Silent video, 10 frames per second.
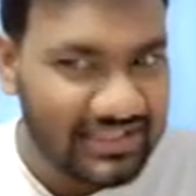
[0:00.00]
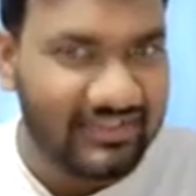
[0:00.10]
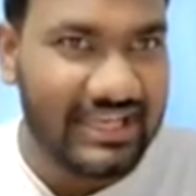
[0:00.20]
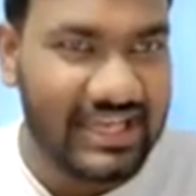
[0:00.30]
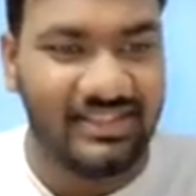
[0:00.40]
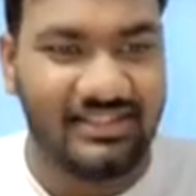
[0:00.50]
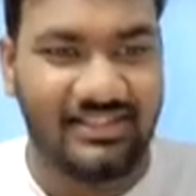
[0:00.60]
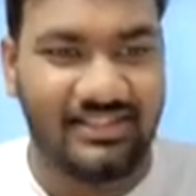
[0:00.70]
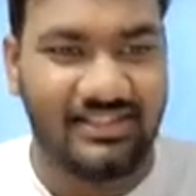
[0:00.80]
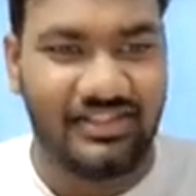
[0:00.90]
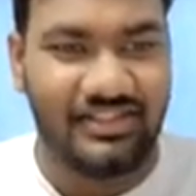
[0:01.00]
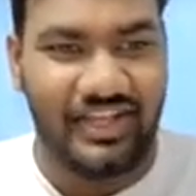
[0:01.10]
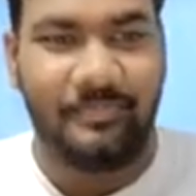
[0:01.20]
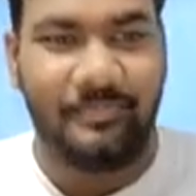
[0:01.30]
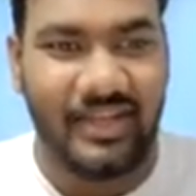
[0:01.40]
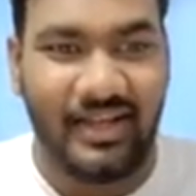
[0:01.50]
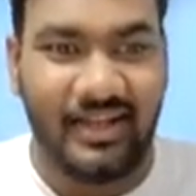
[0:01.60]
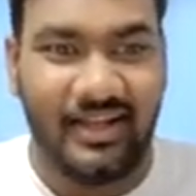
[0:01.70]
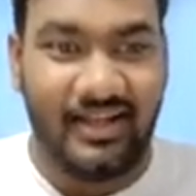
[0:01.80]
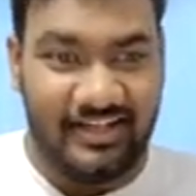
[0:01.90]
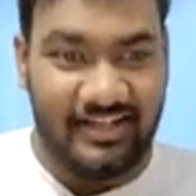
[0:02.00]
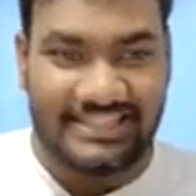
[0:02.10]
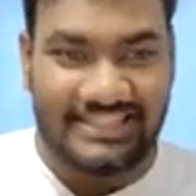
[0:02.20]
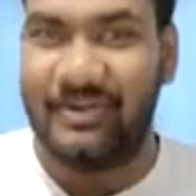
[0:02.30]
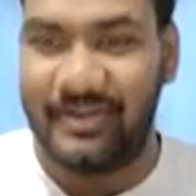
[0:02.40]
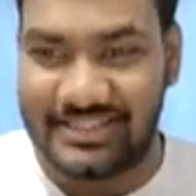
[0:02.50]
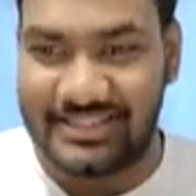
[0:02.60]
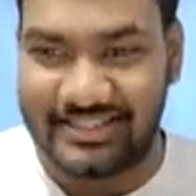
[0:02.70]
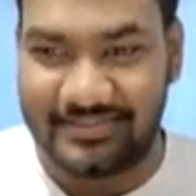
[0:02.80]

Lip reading: we can. Okay, we'll see how it goes.